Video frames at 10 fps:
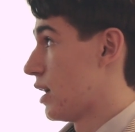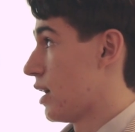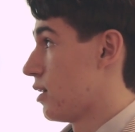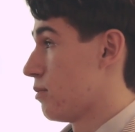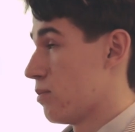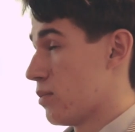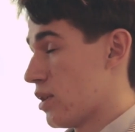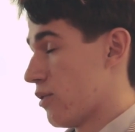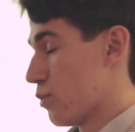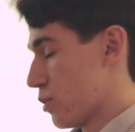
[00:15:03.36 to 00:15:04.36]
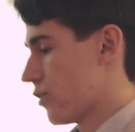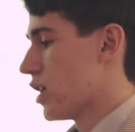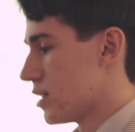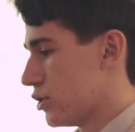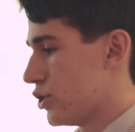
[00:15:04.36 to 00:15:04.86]
when I was
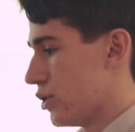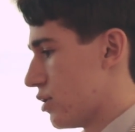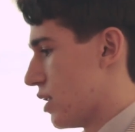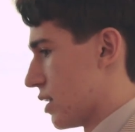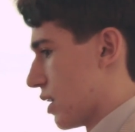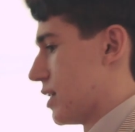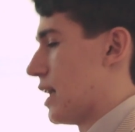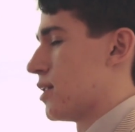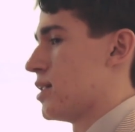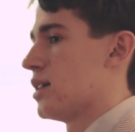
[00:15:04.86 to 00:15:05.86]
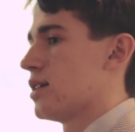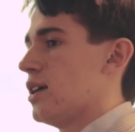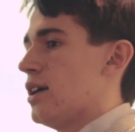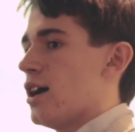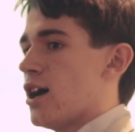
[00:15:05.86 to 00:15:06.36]
first introduced to this kind of tactic,
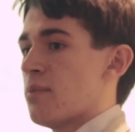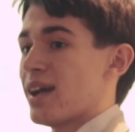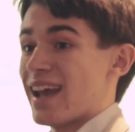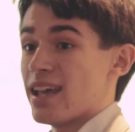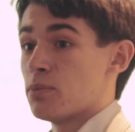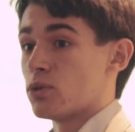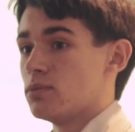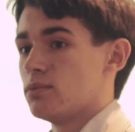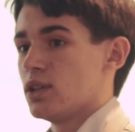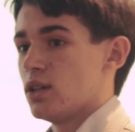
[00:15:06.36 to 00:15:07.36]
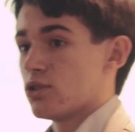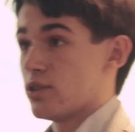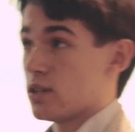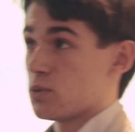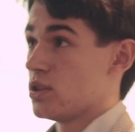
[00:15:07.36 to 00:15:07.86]
back in April. So
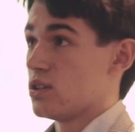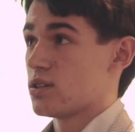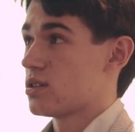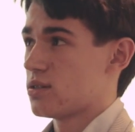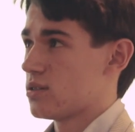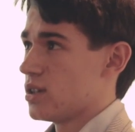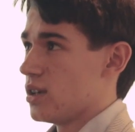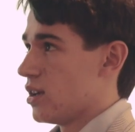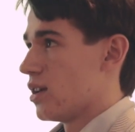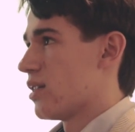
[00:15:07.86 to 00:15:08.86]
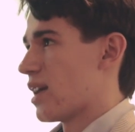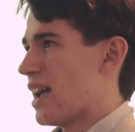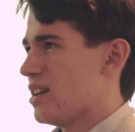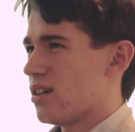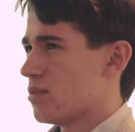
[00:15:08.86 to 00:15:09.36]
this was, I
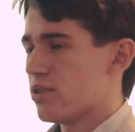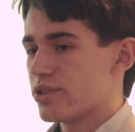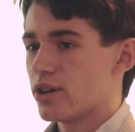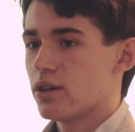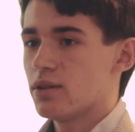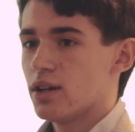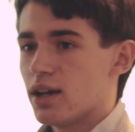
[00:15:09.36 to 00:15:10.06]
think, 8-9 months ago.